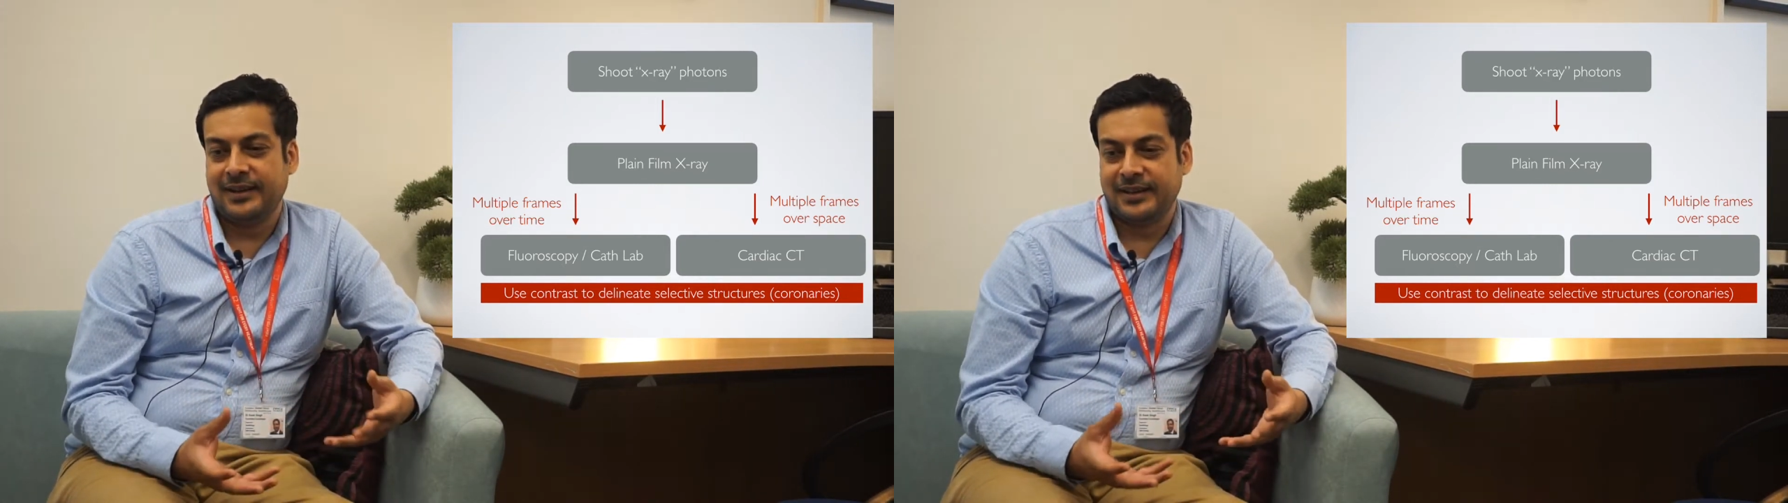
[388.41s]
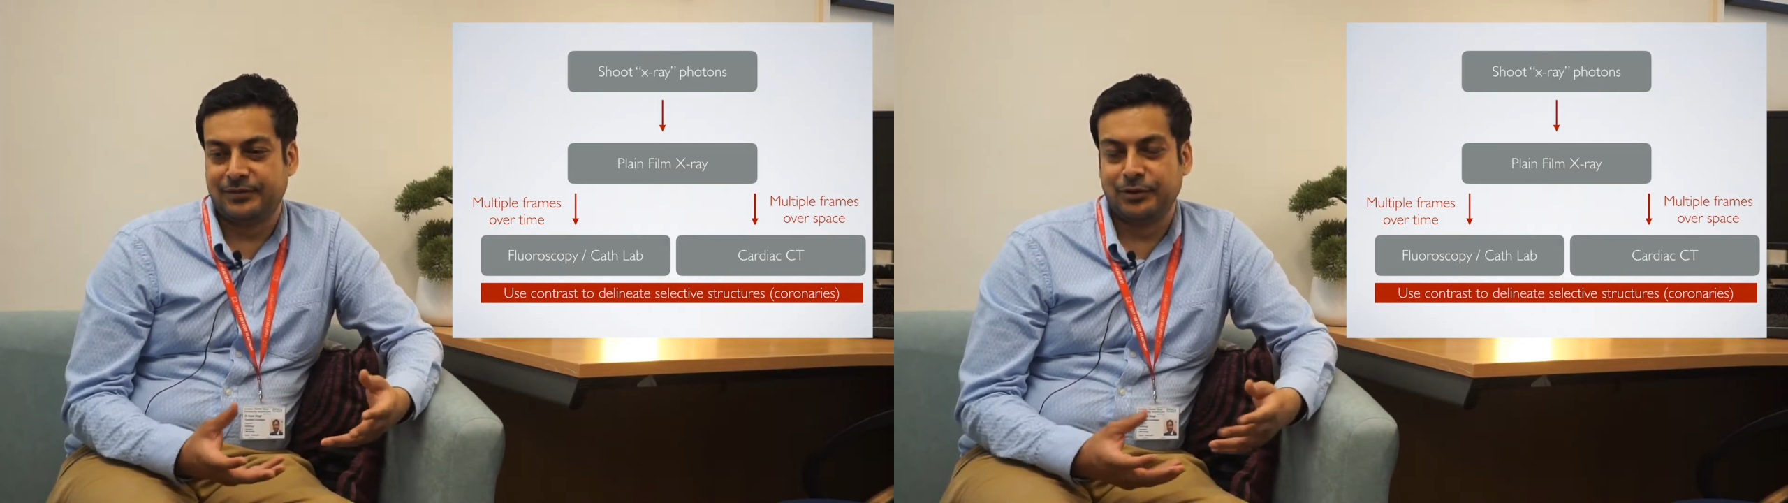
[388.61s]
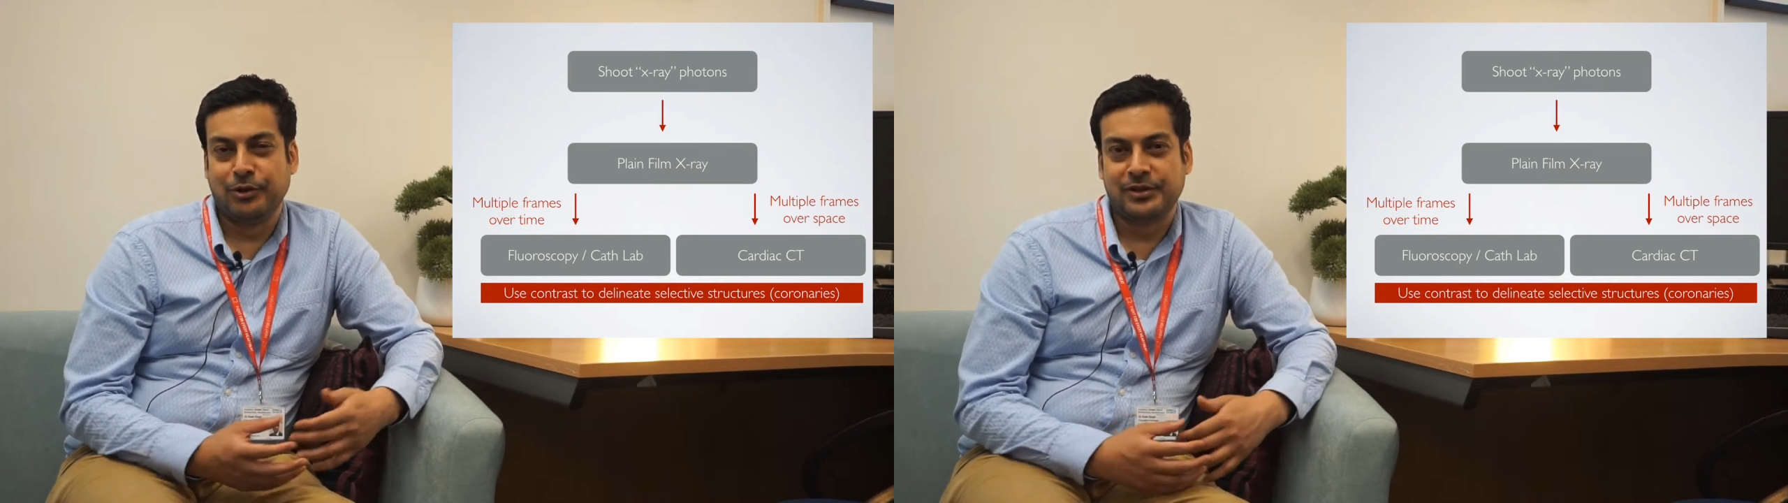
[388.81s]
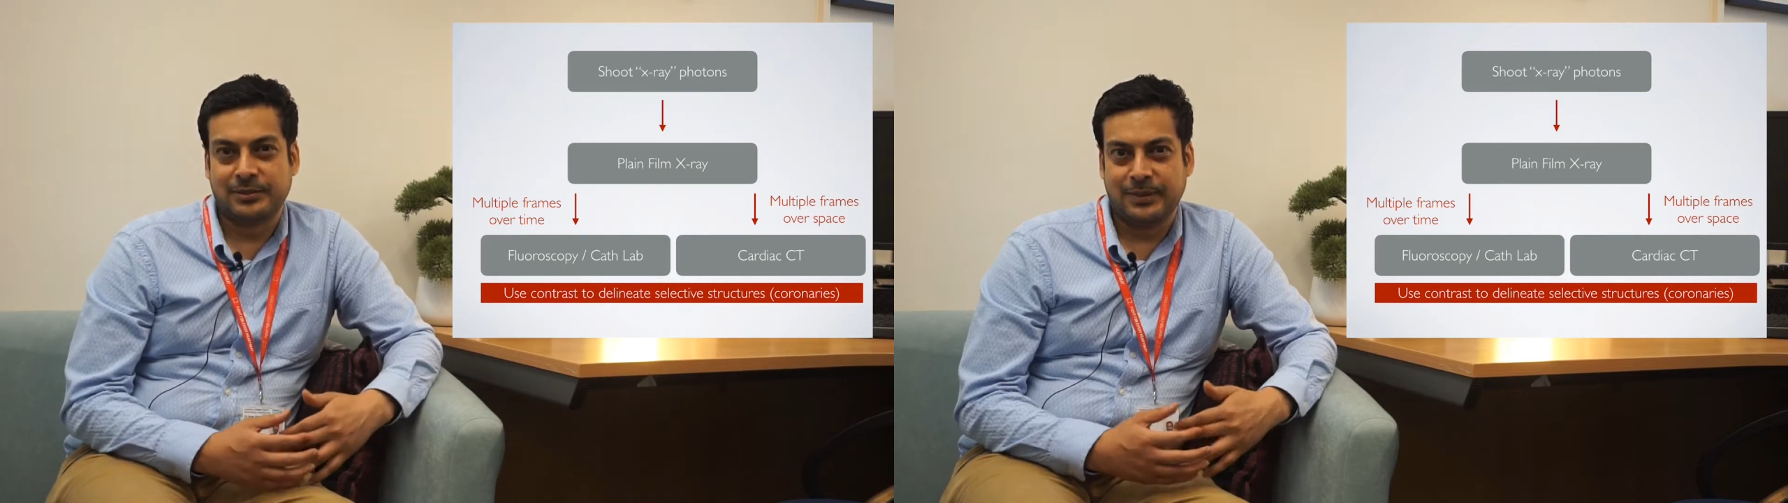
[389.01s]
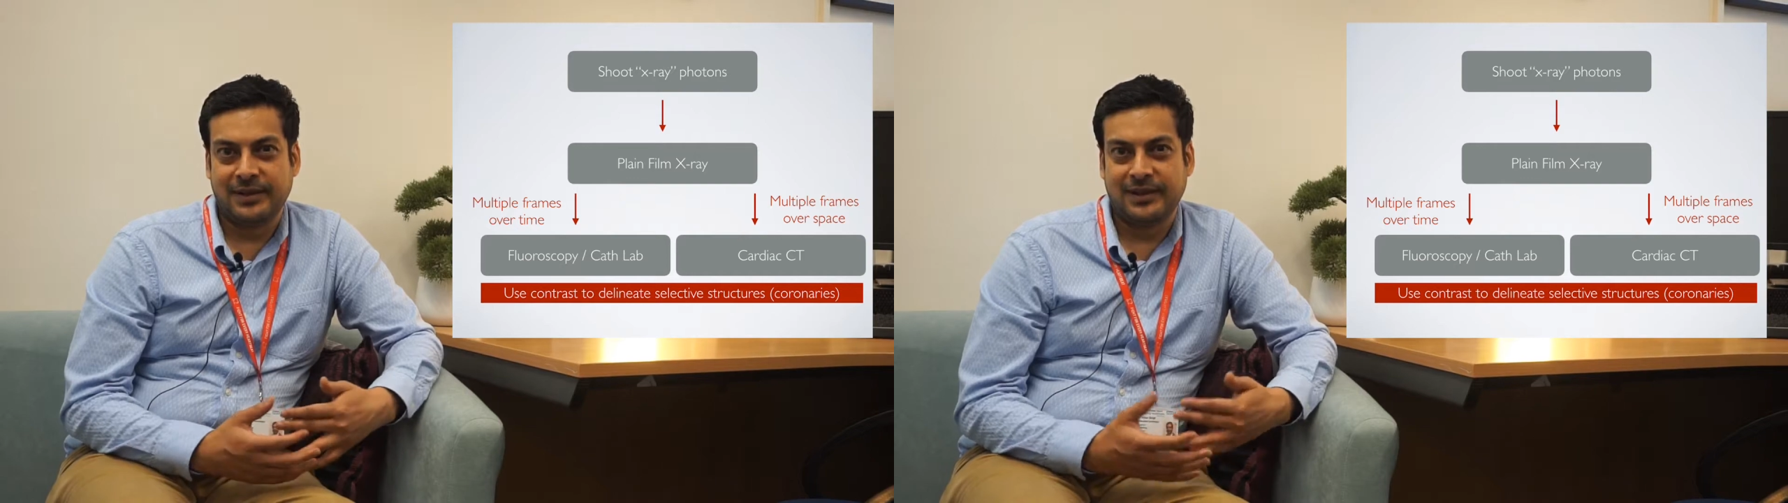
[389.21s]
and that's
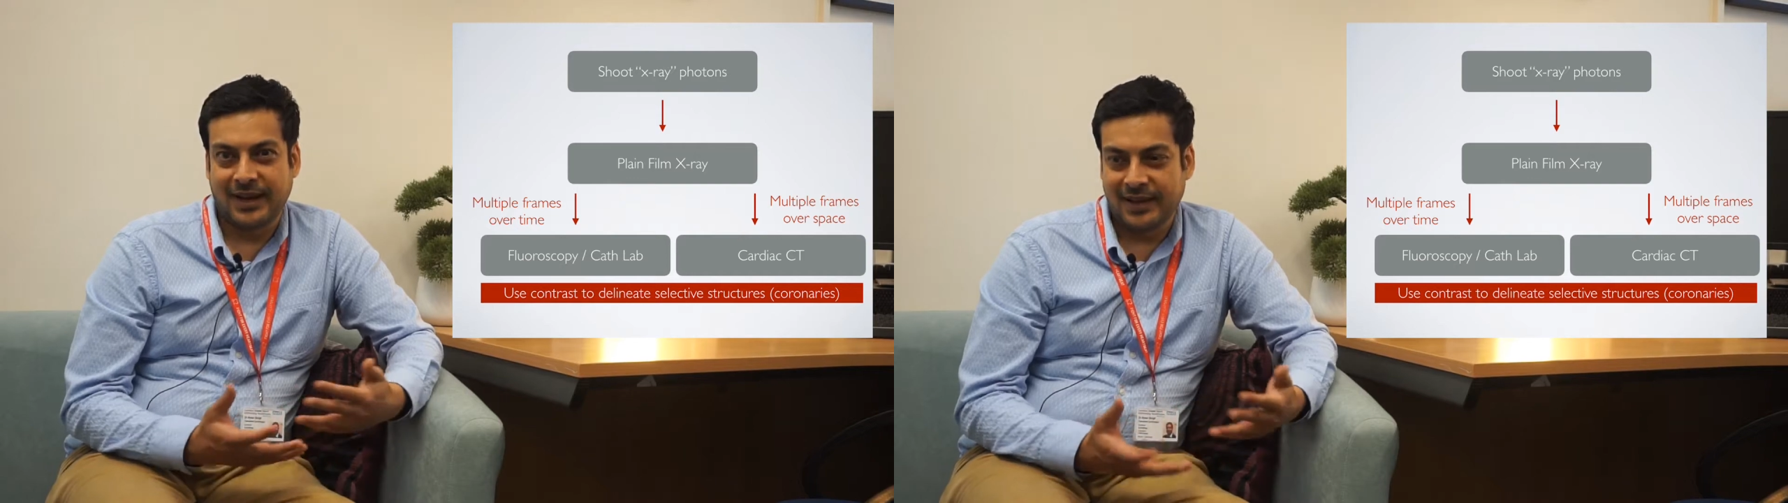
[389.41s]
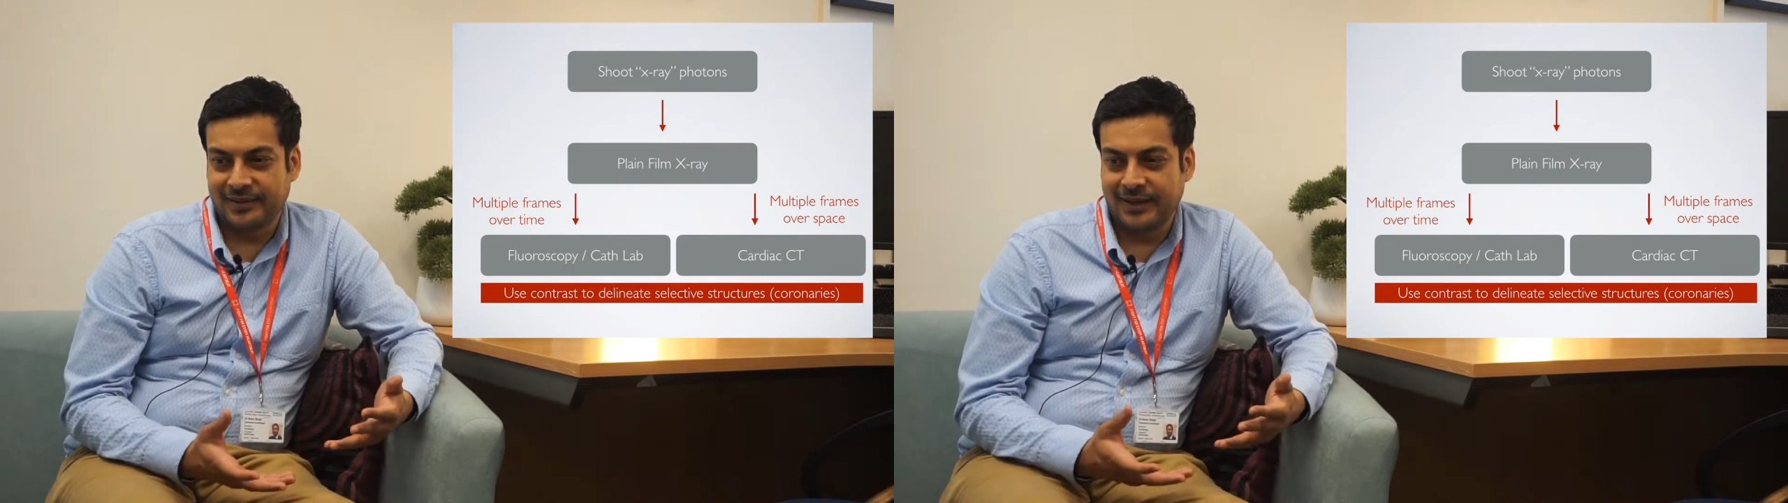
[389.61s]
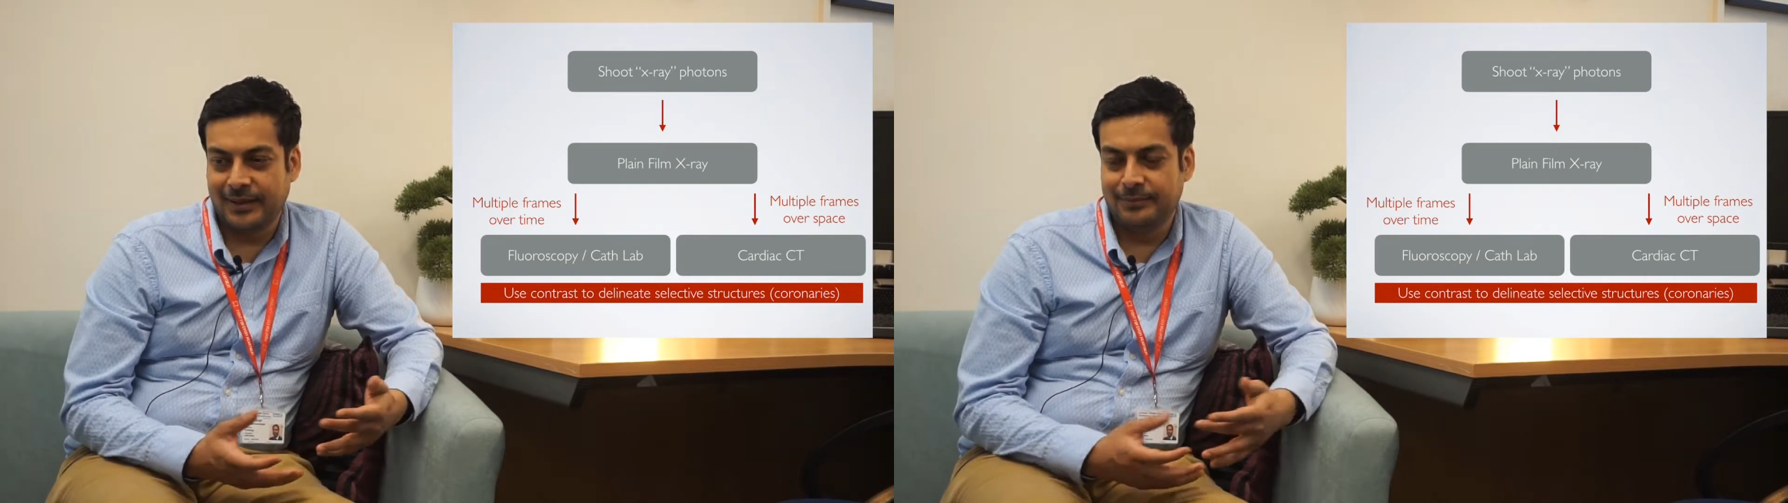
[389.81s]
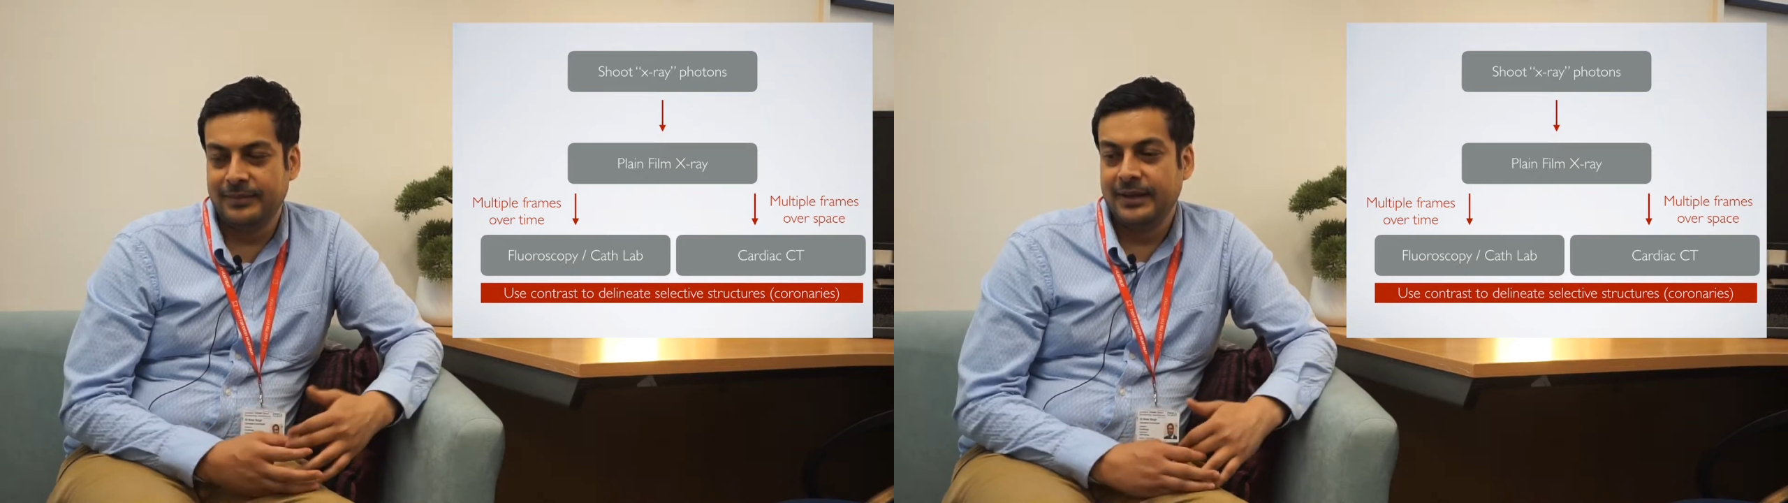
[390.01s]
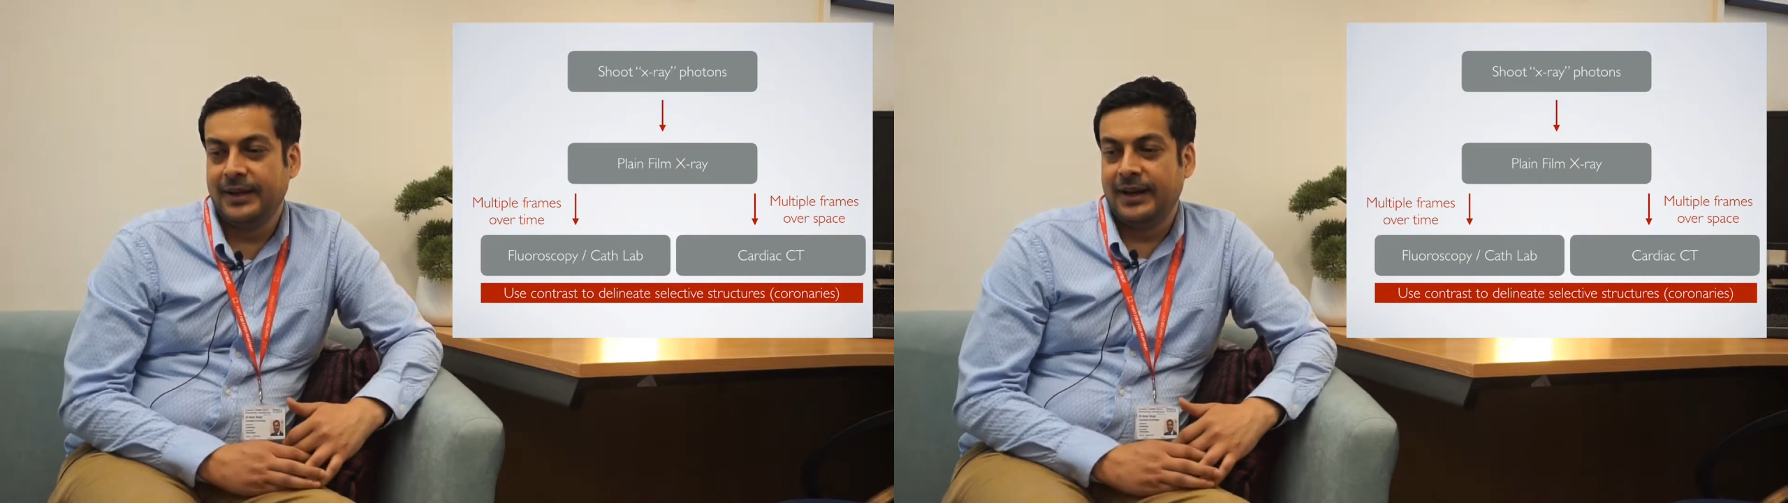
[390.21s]
fluoroscopy in the cath lab.